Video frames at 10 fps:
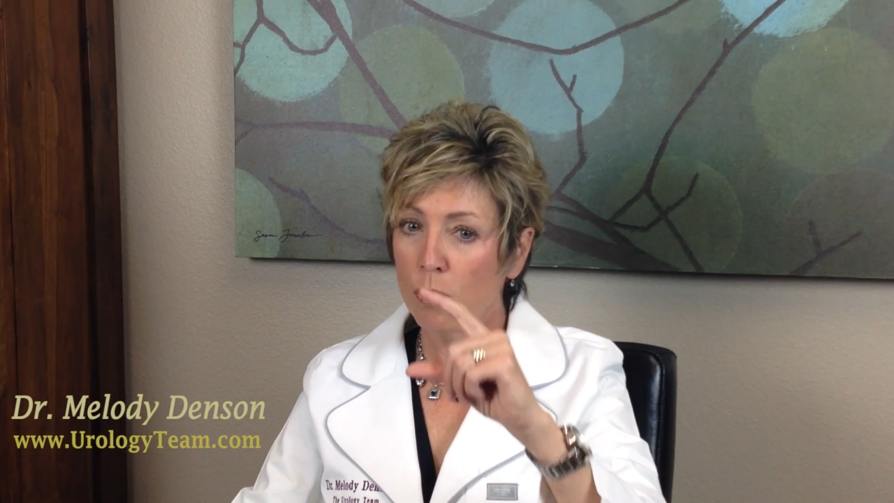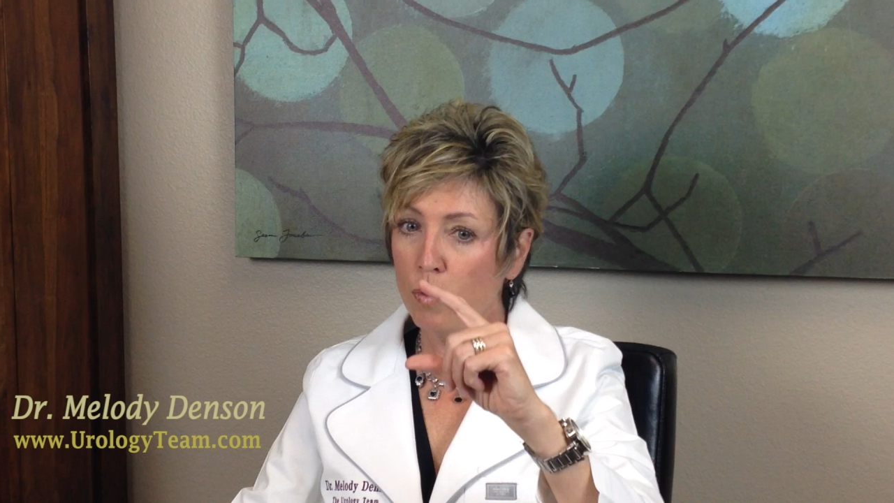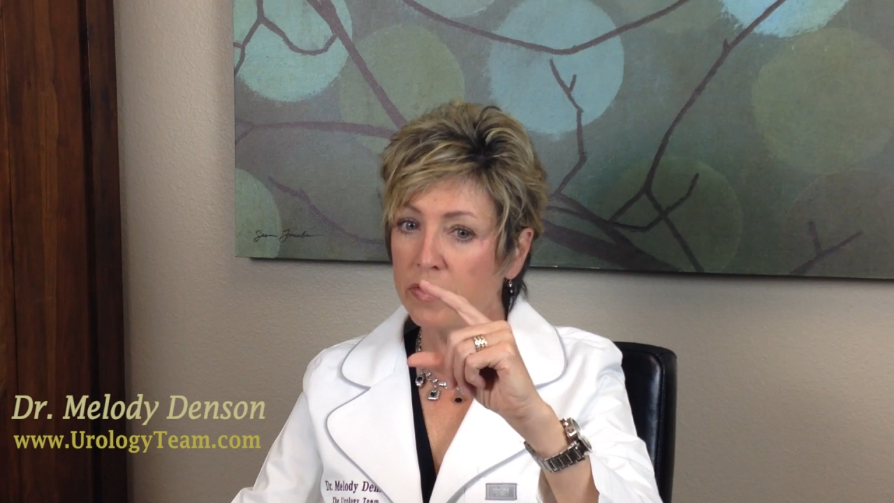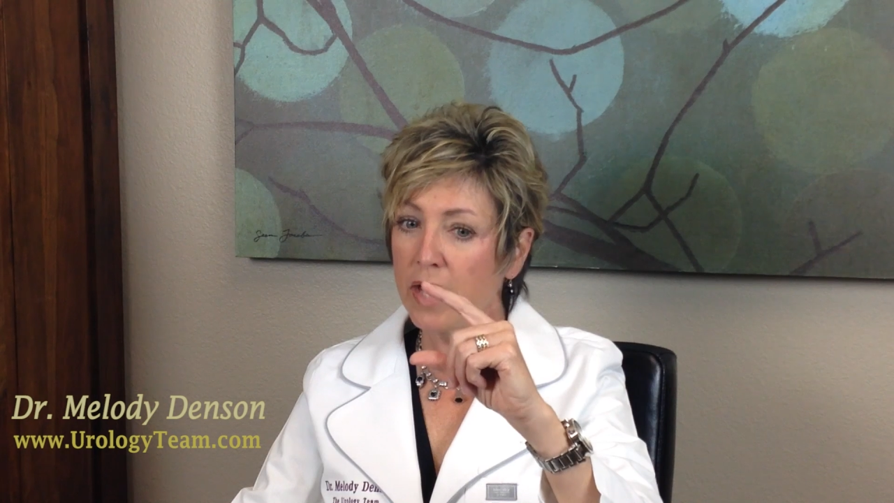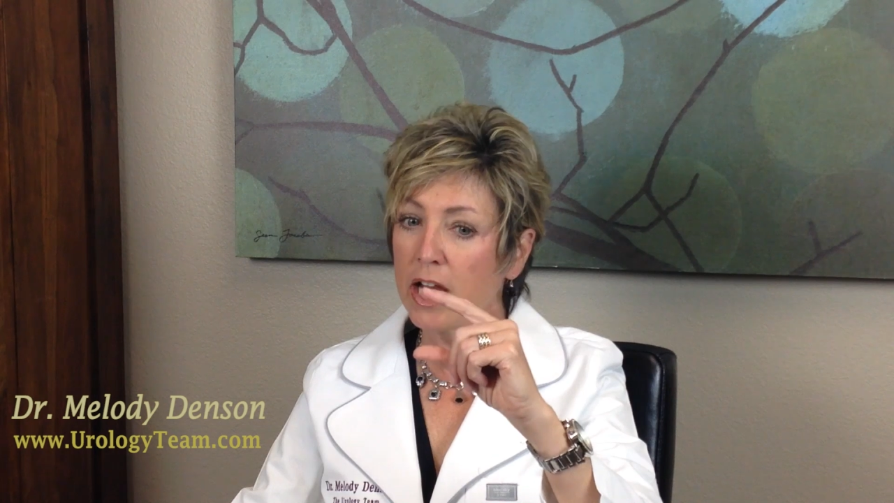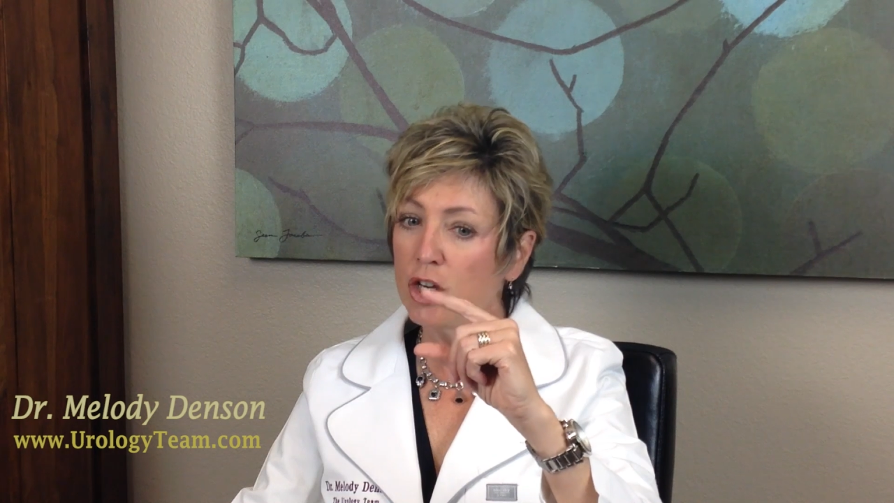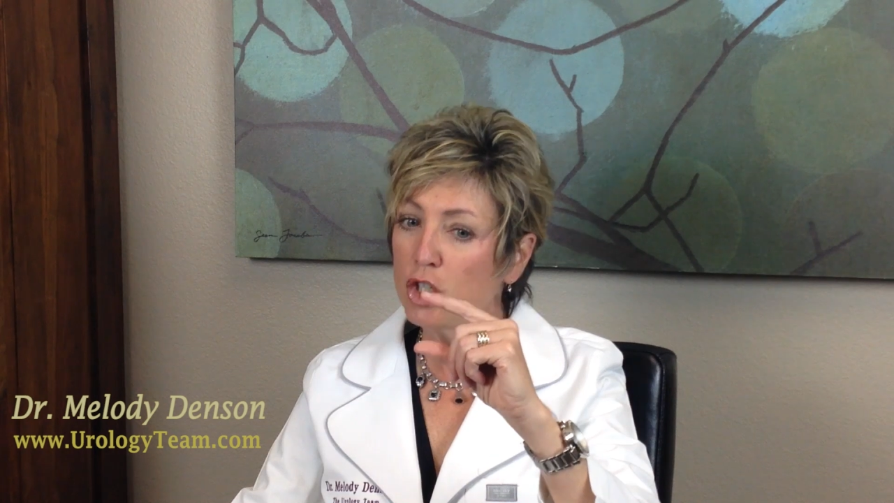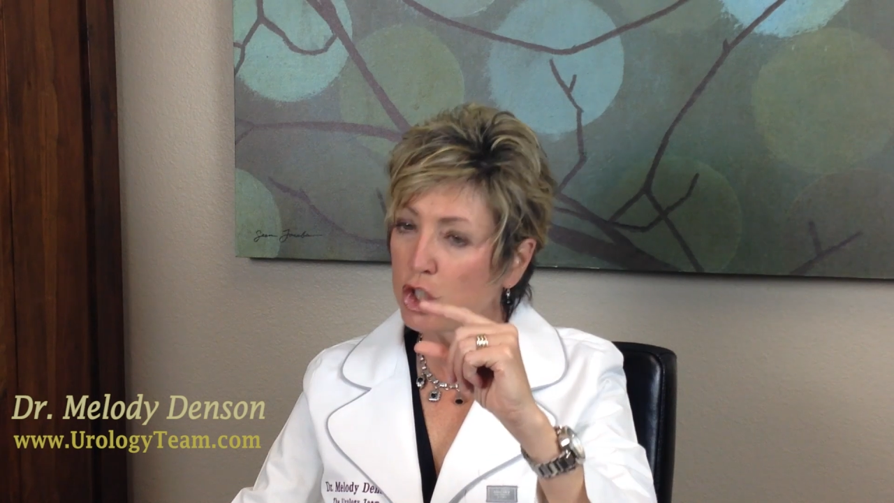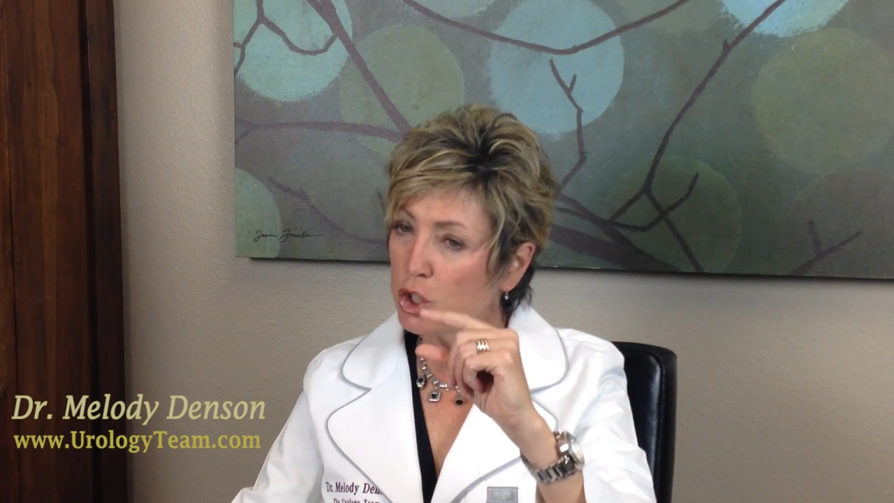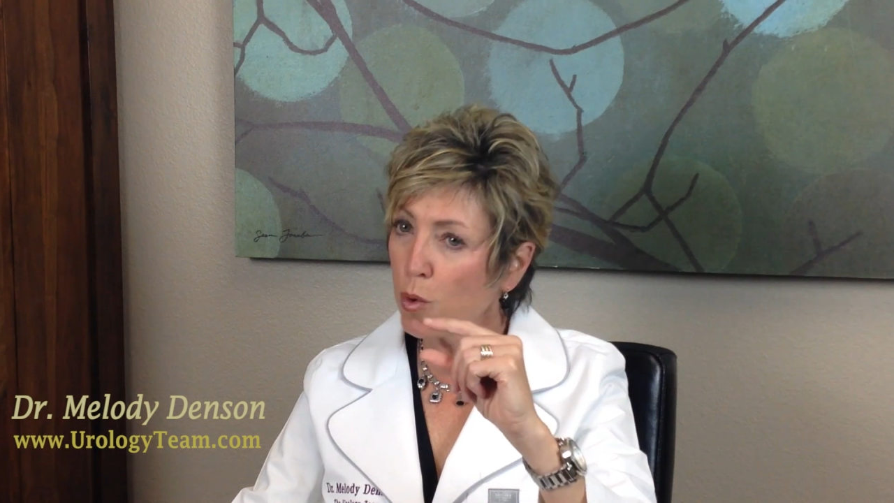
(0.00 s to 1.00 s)
with a
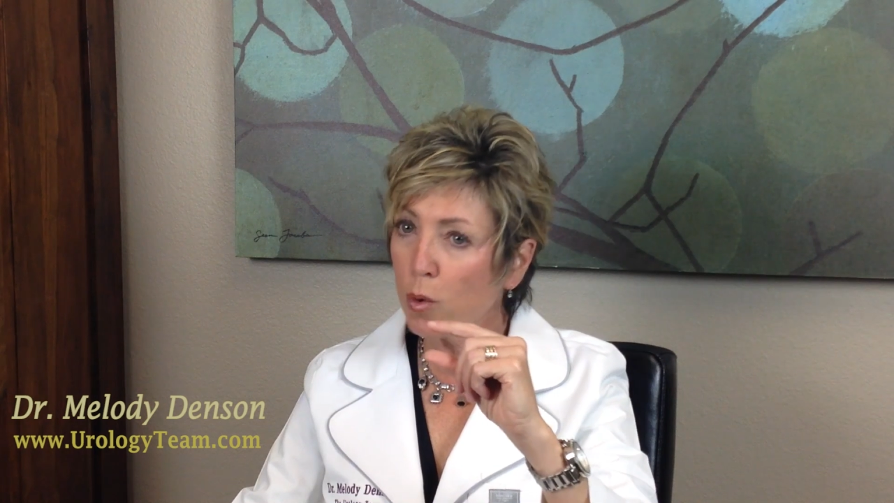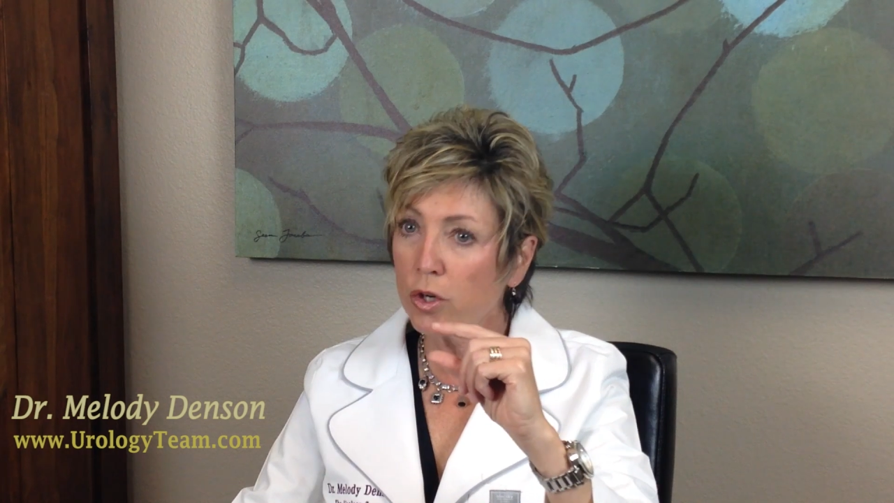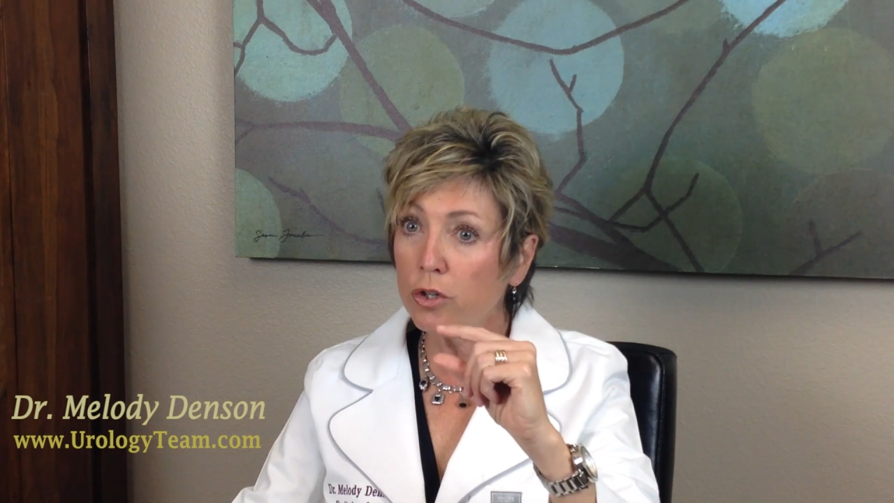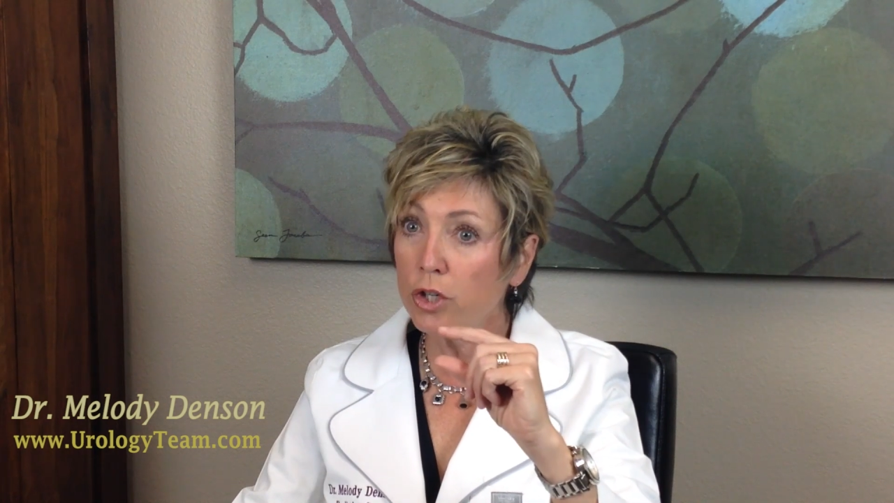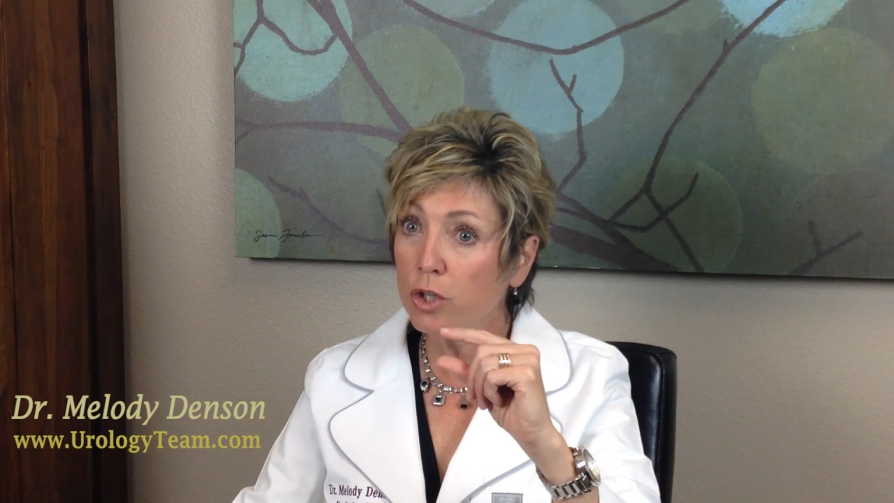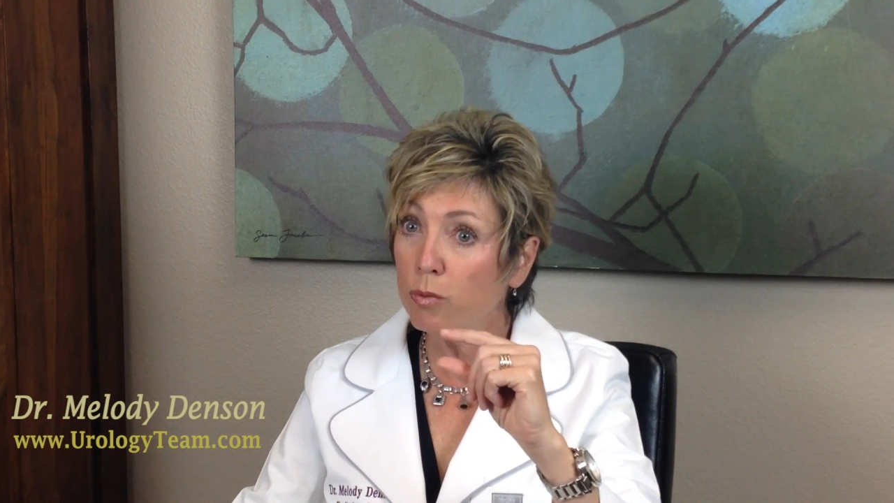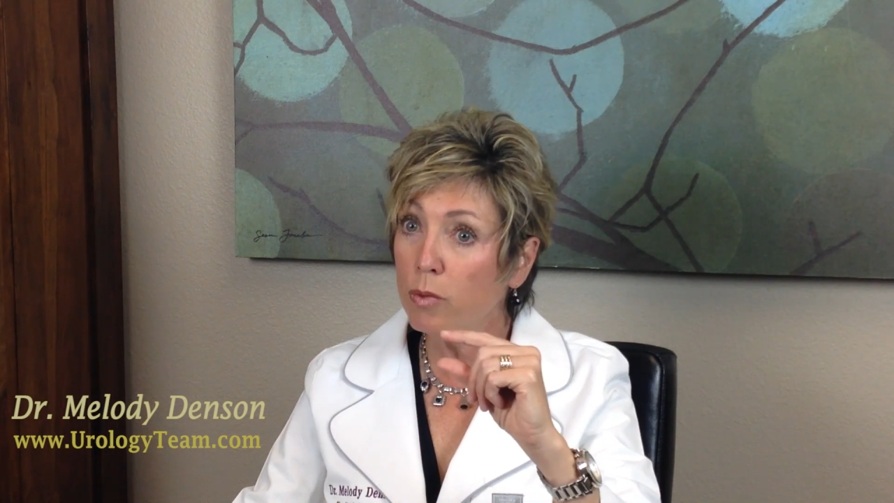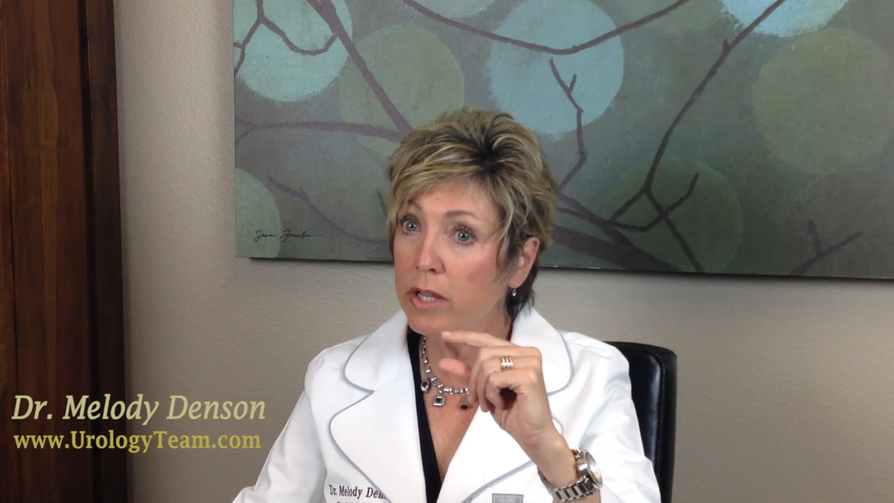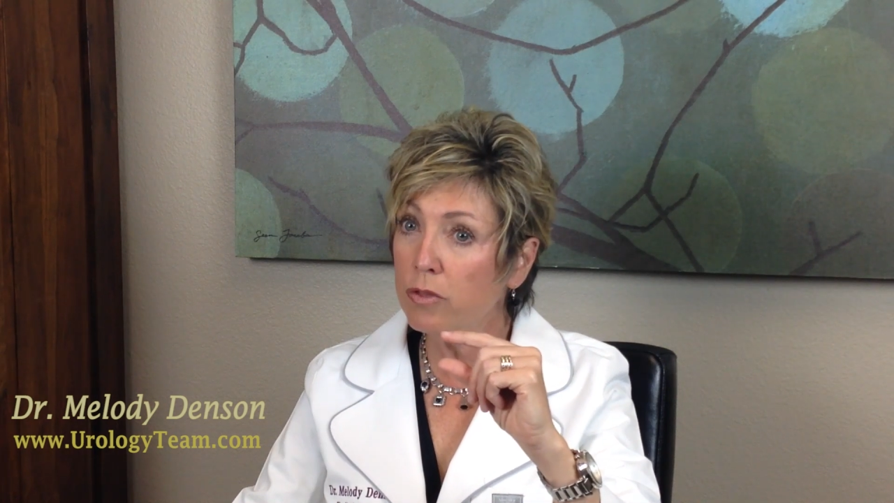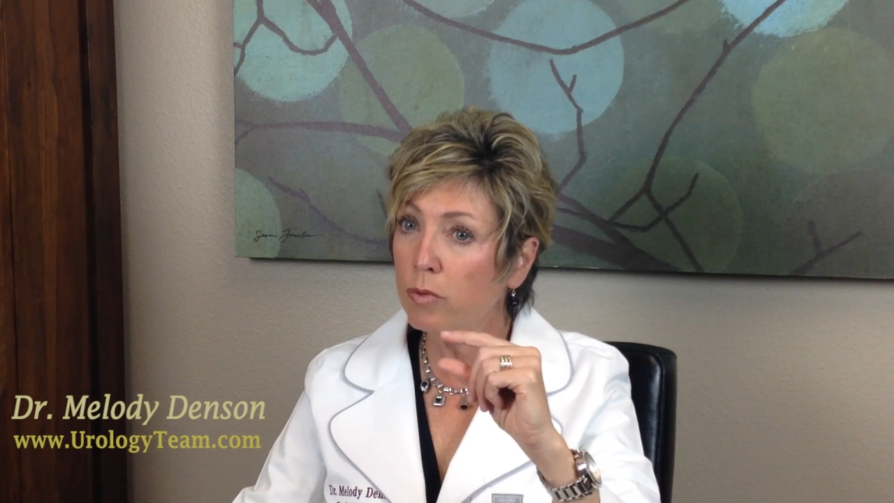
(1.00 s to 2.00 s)
shorter
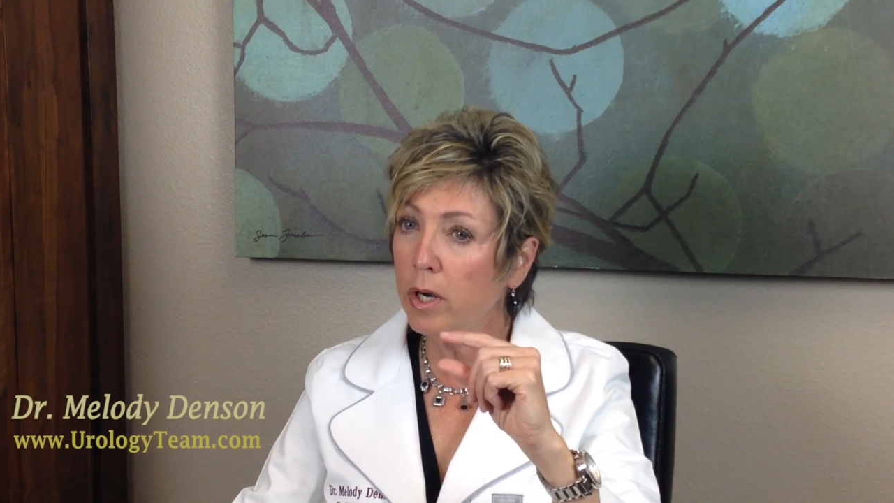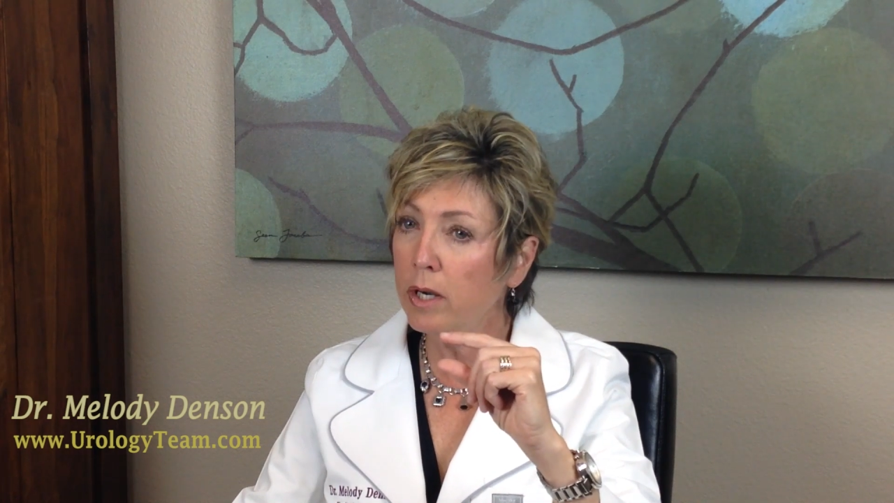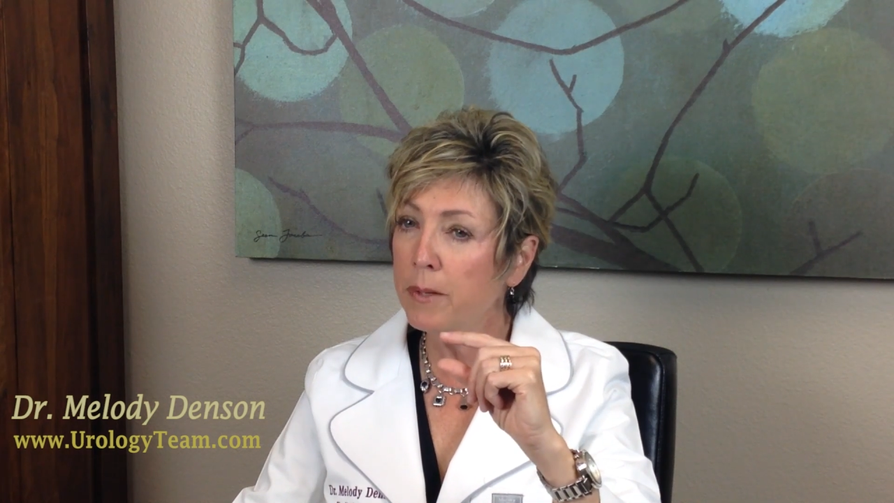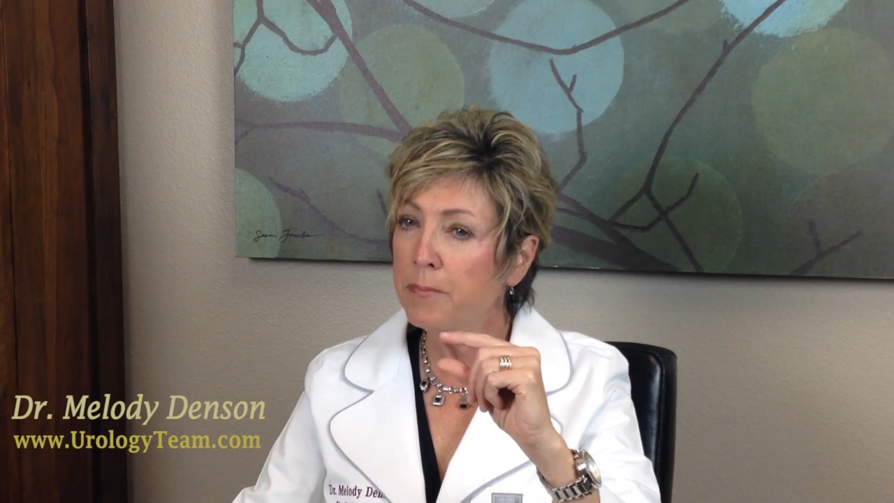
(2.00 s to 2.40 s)
urethra,